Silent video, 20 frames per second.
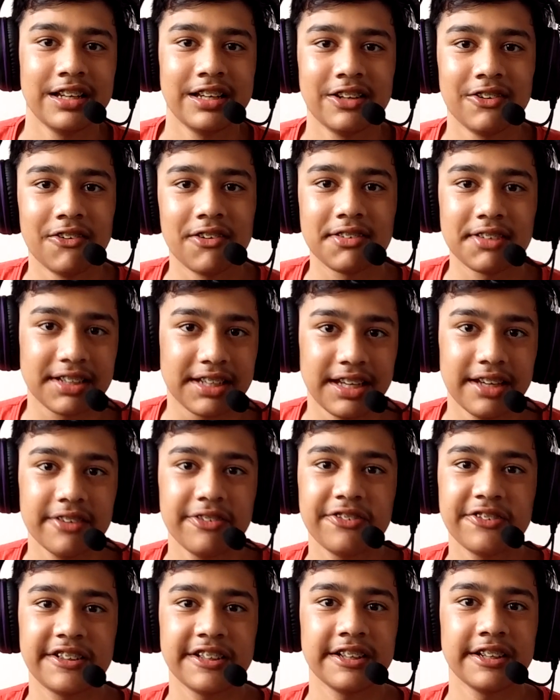not a
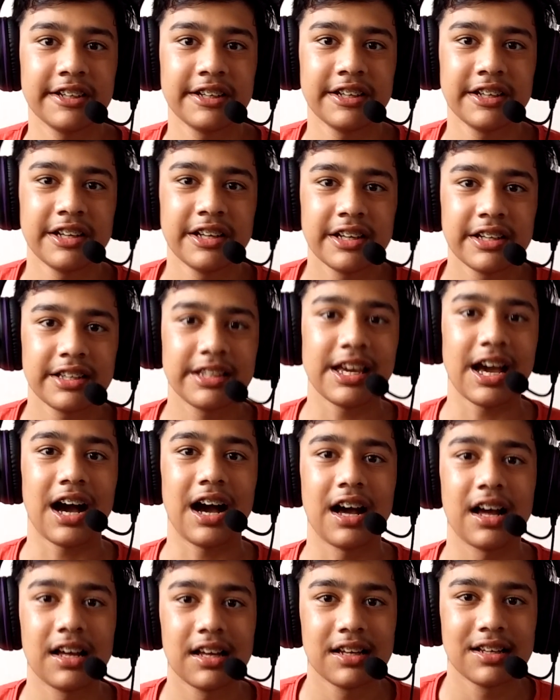gift.
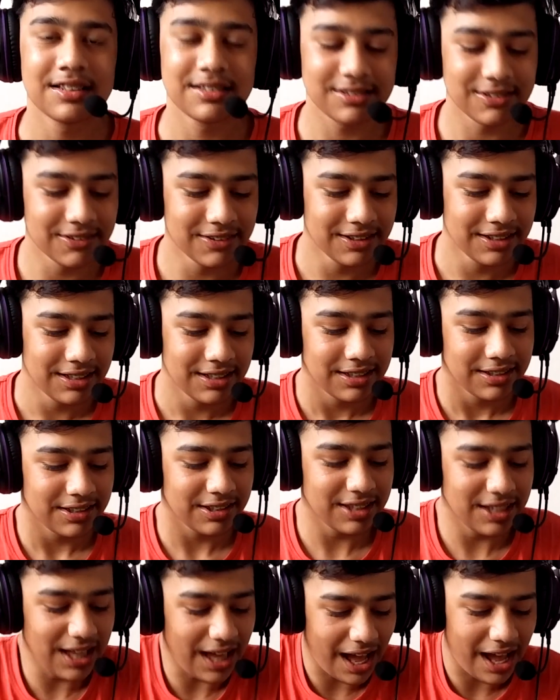Yeah. So
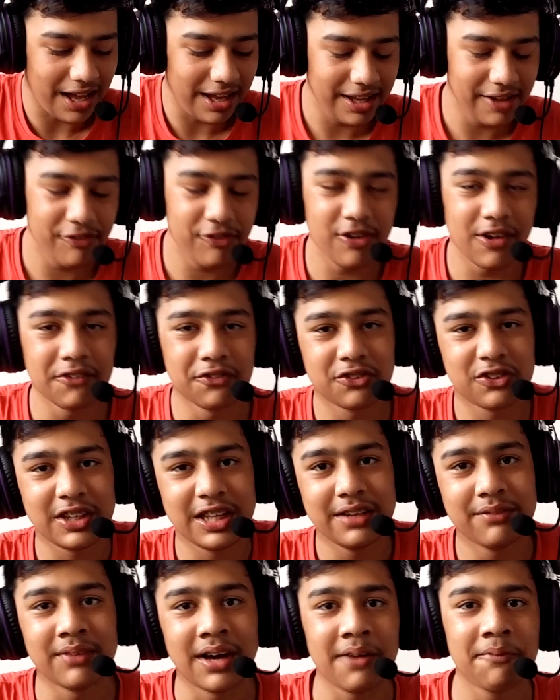if you have
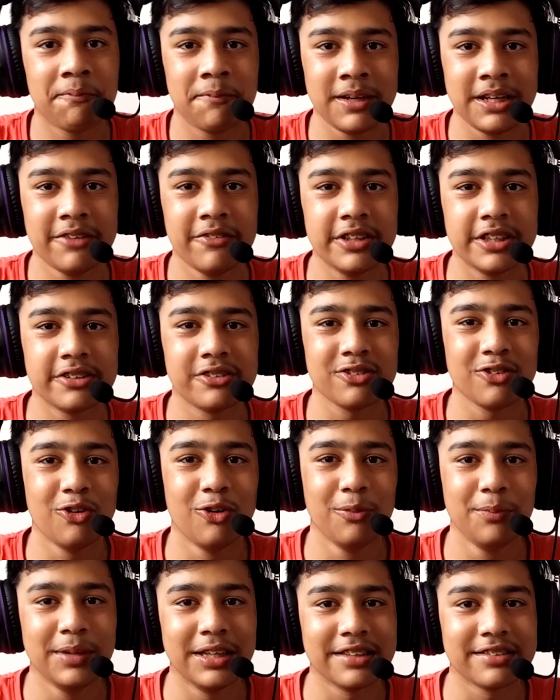seen my previous
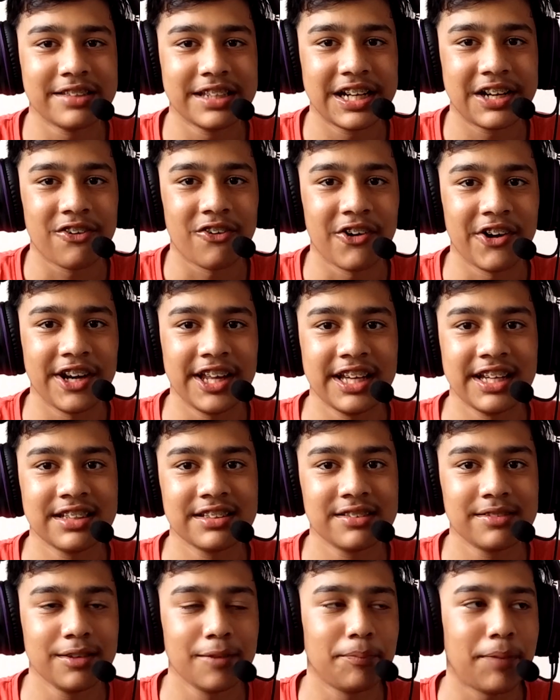OBS
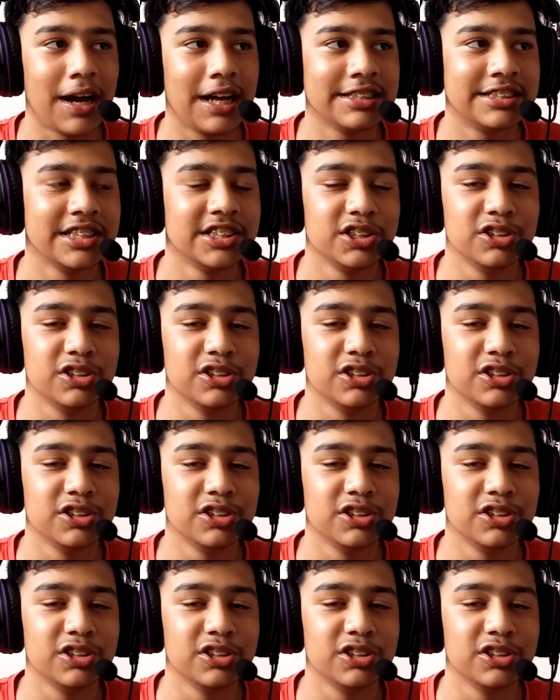recordings, the Python